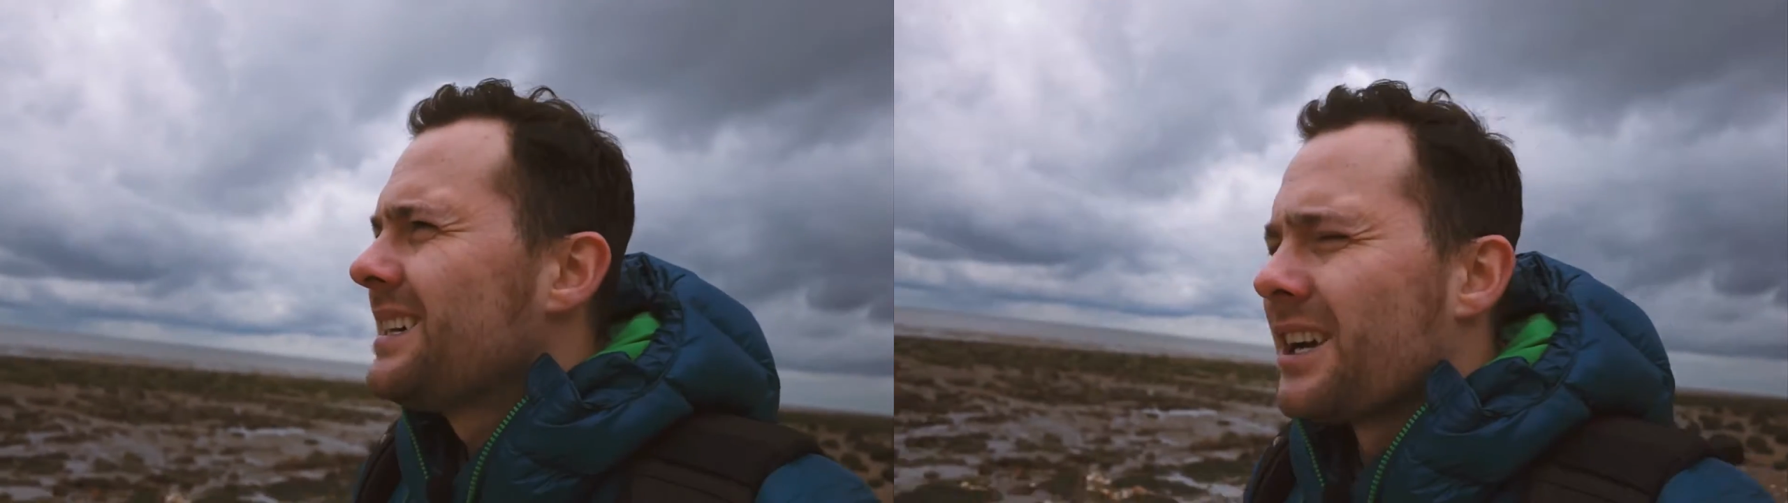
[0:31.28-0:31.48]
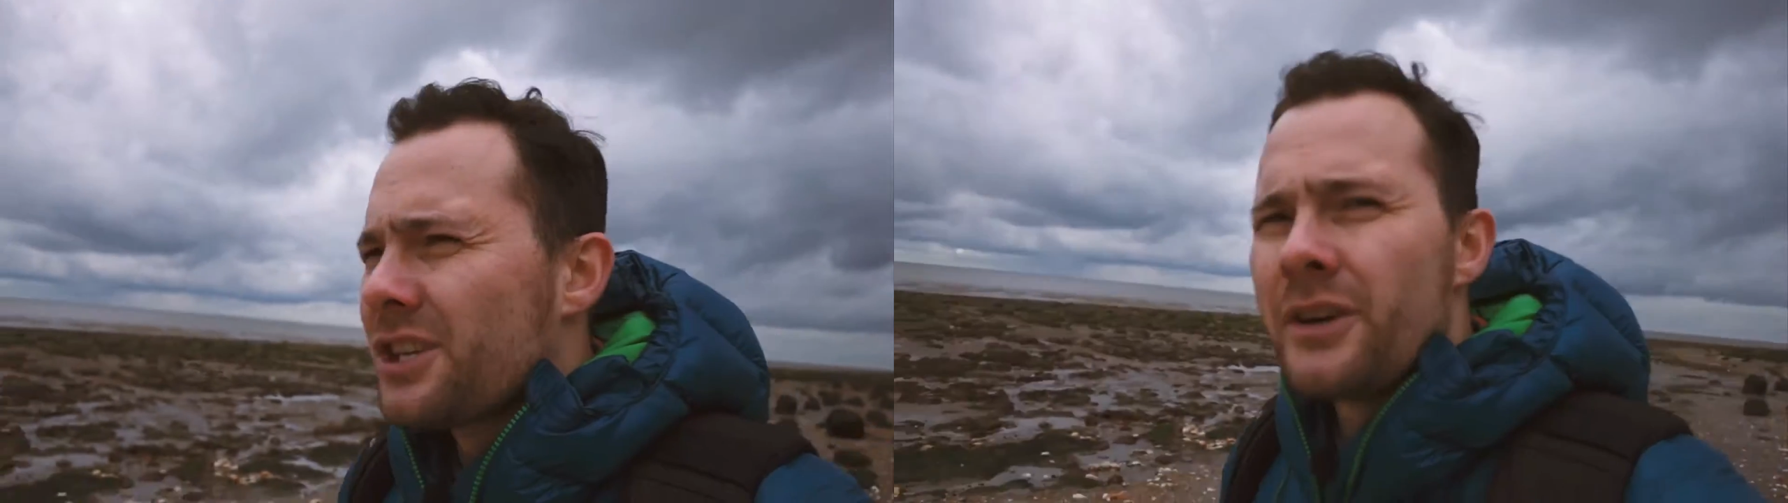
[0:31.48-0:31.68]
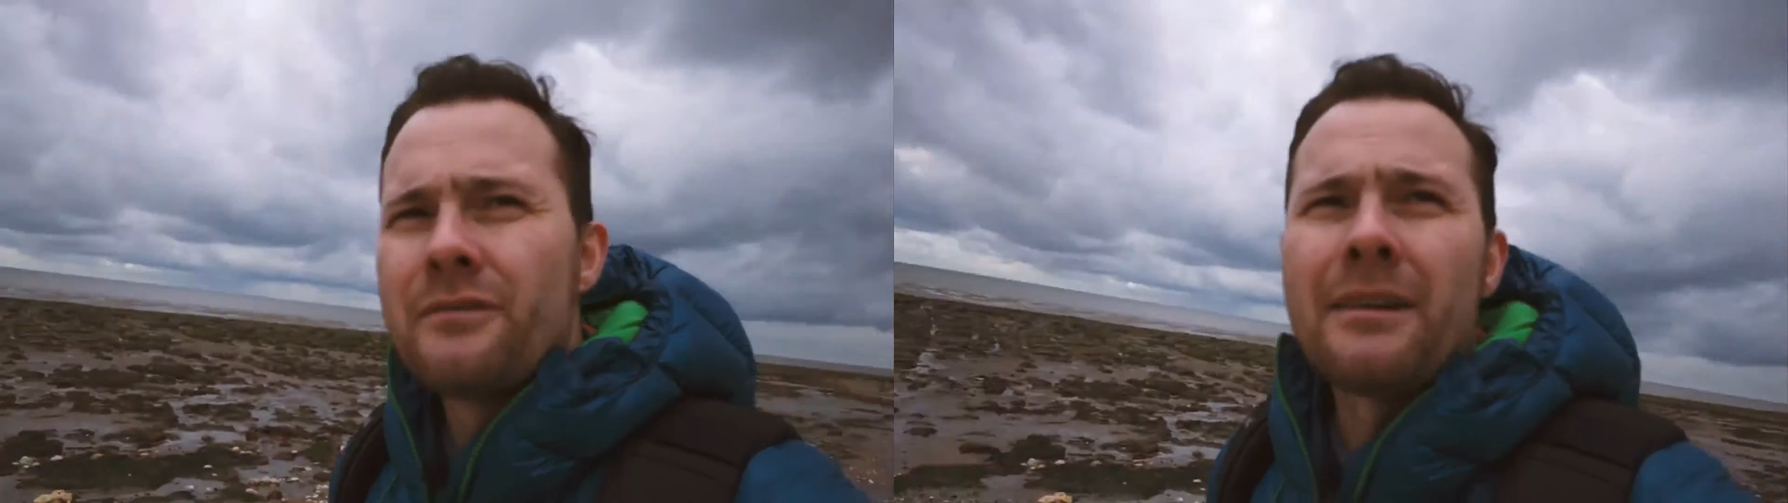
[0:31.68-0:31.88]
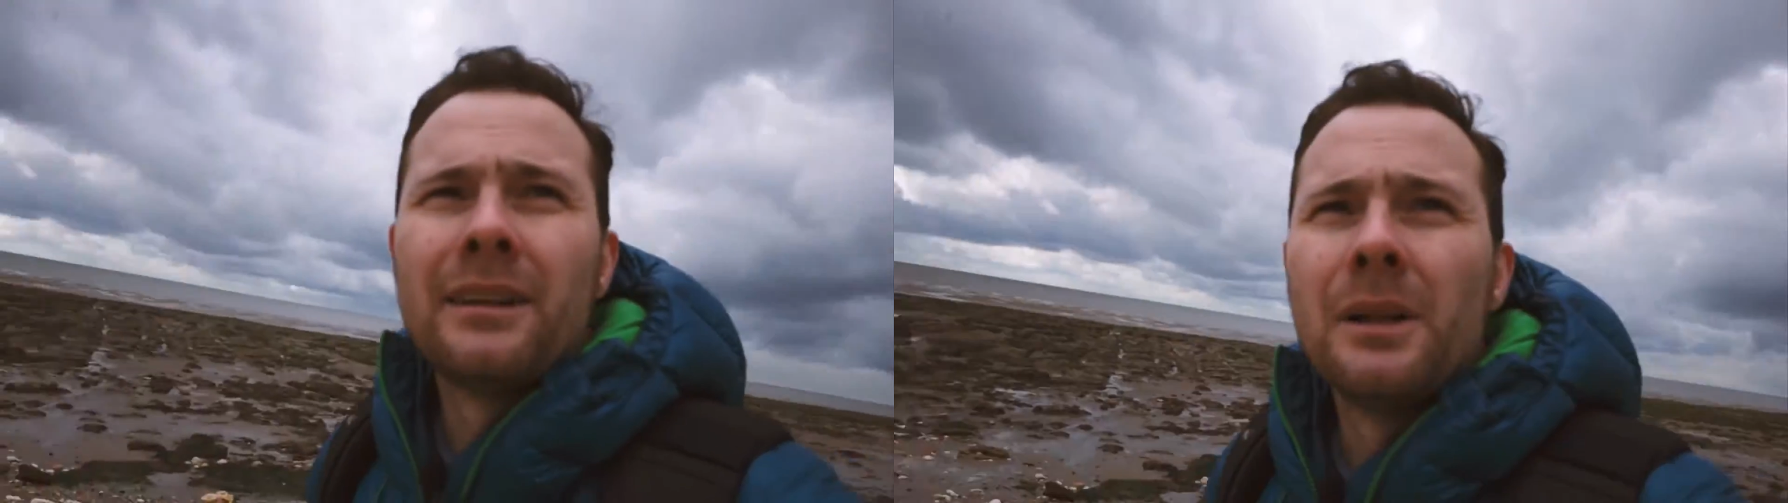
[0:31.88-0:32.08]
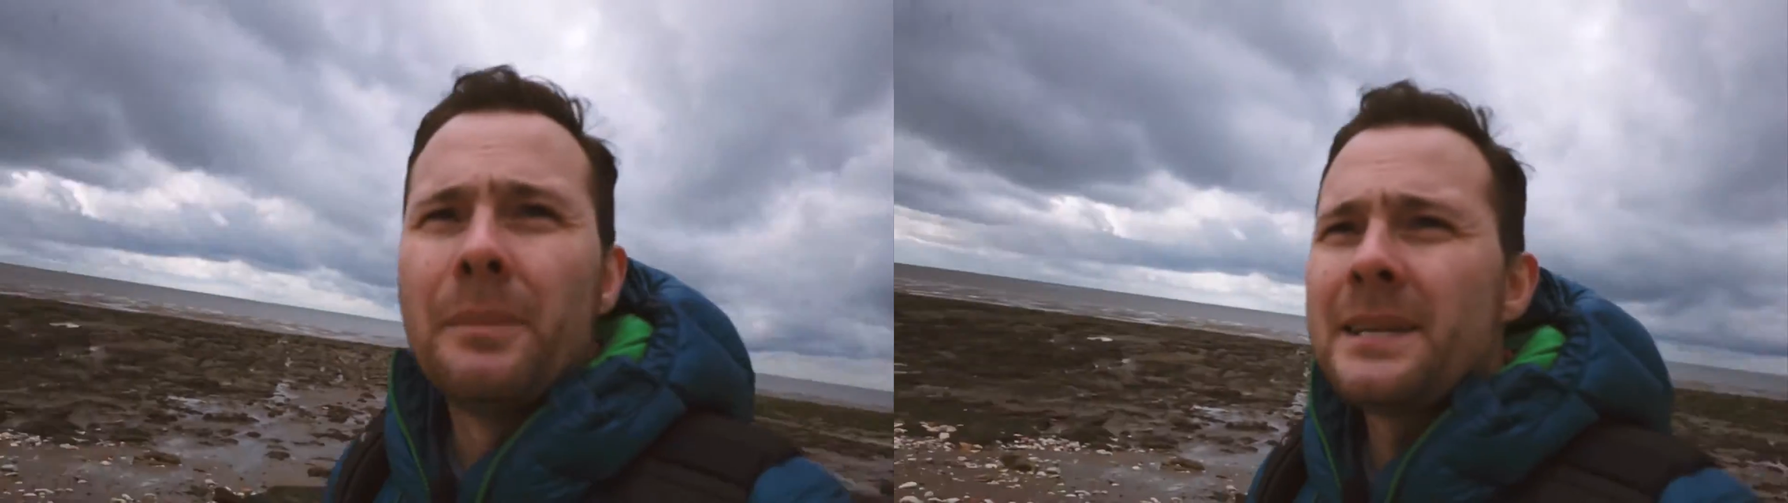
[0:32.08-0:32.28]
I'll show you around a
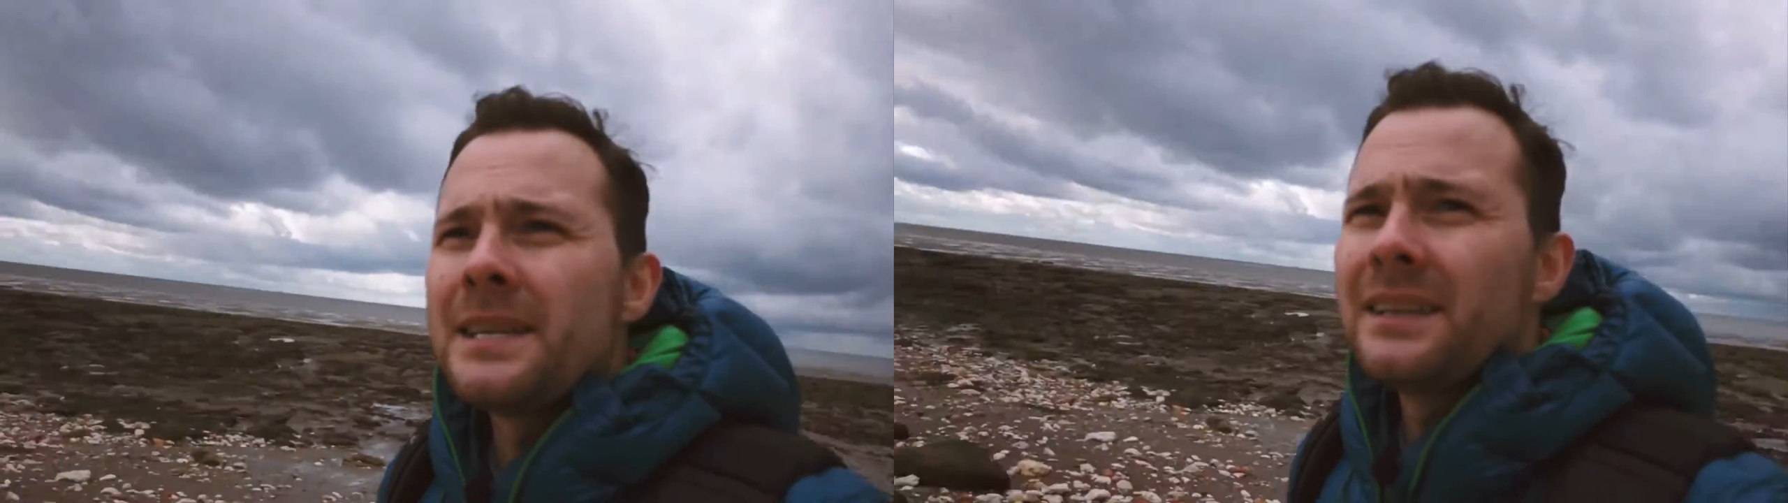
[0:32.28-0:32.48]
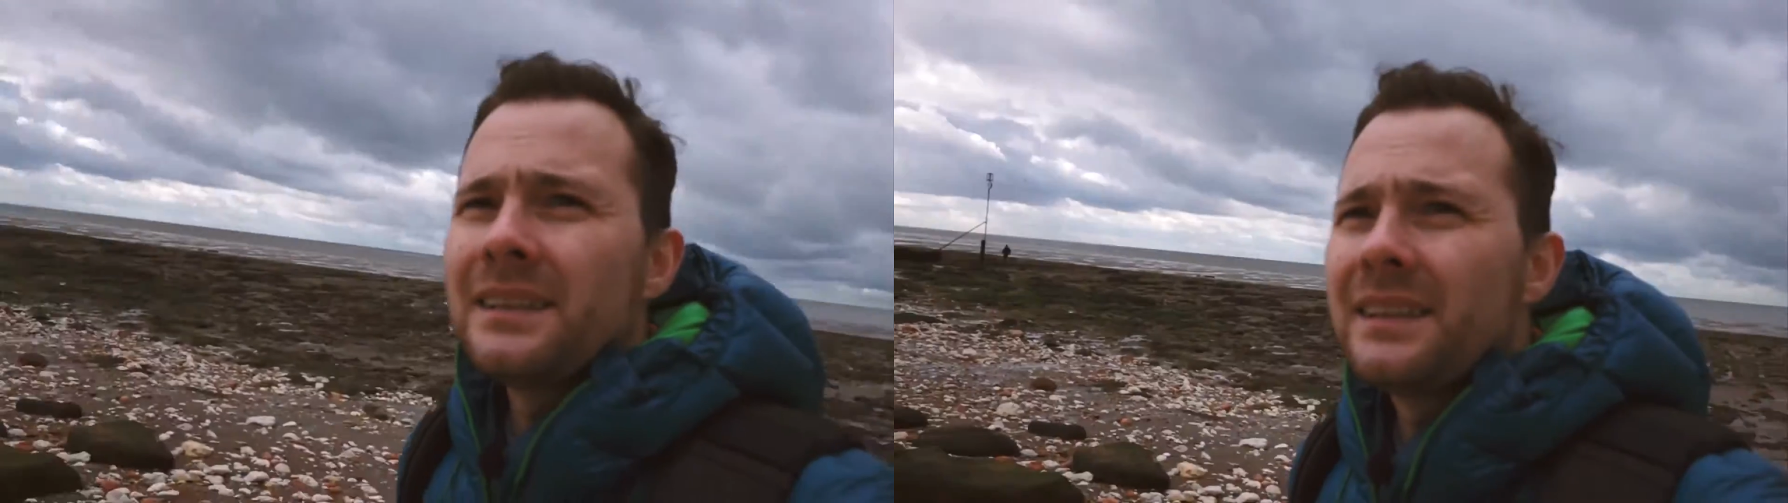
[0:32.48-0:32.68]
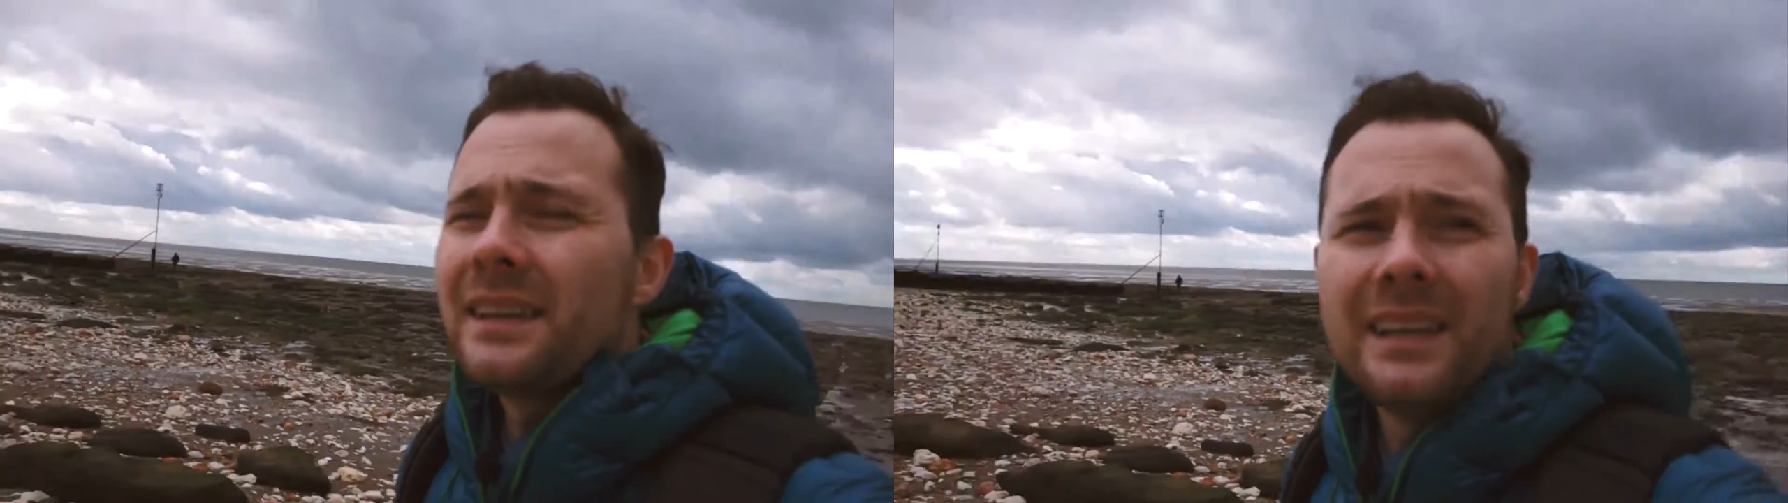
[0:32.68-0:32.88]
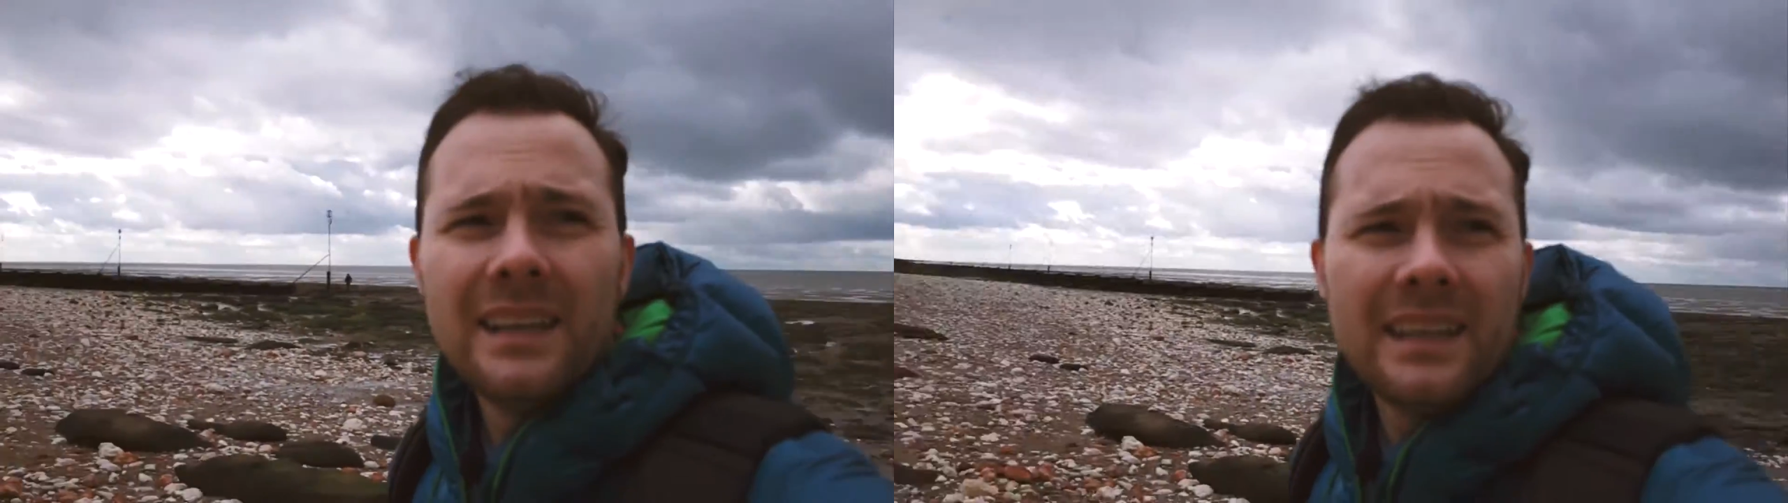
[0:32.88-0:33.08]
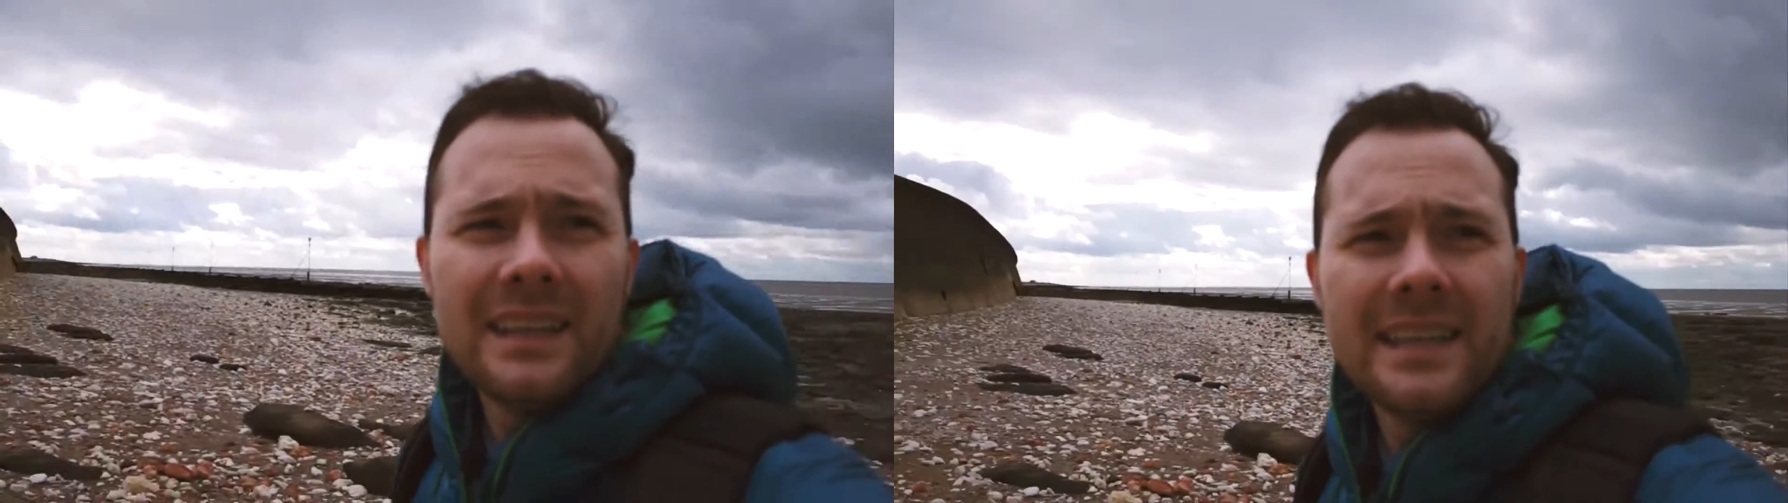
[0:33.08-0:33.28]
little bit.
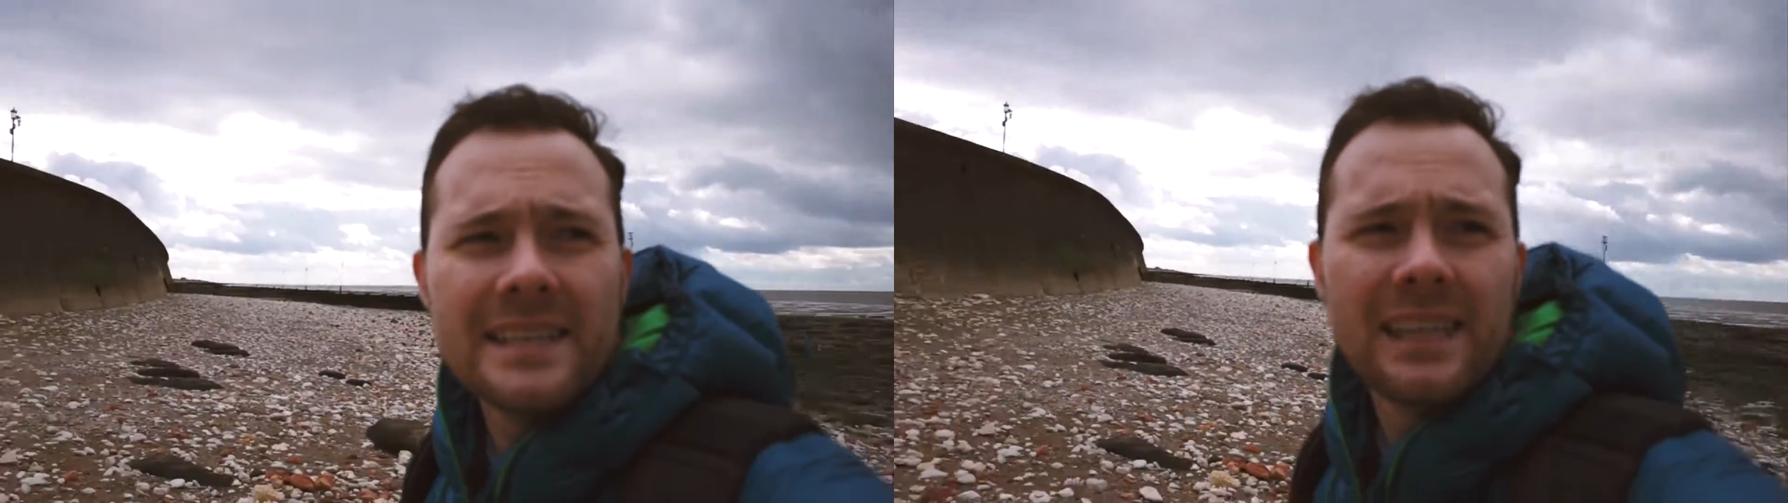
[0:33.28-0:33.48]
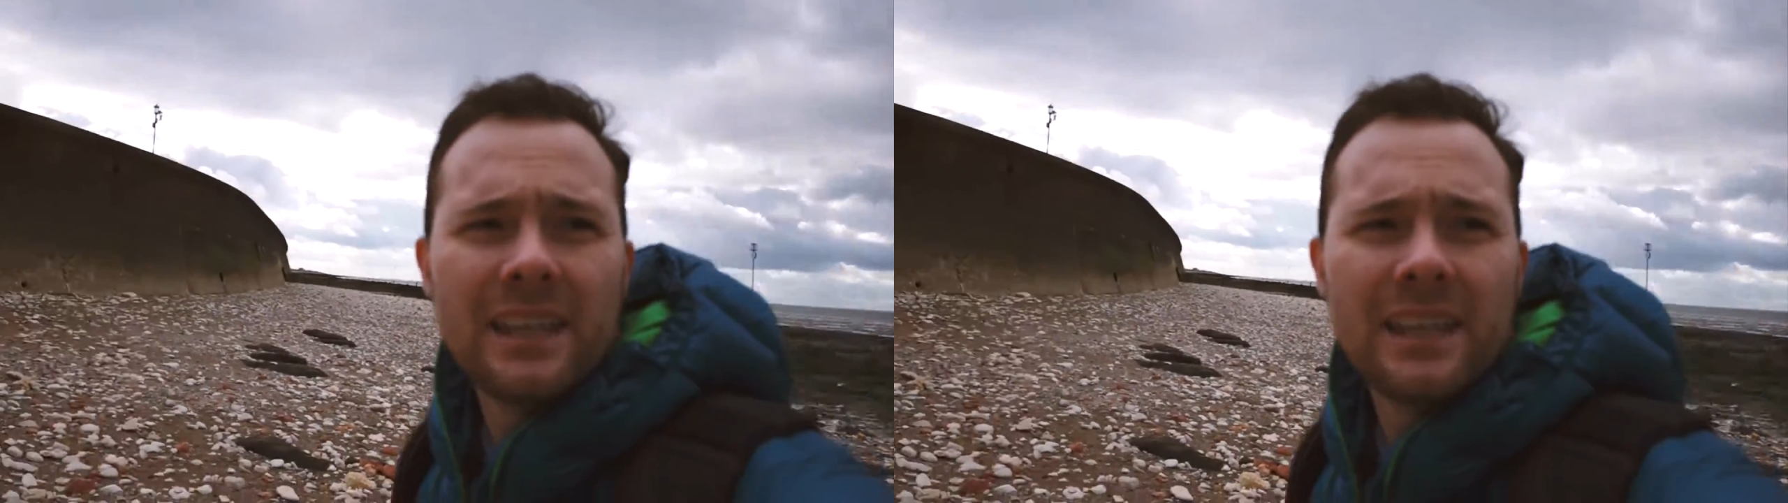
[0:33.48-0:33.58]
Here's the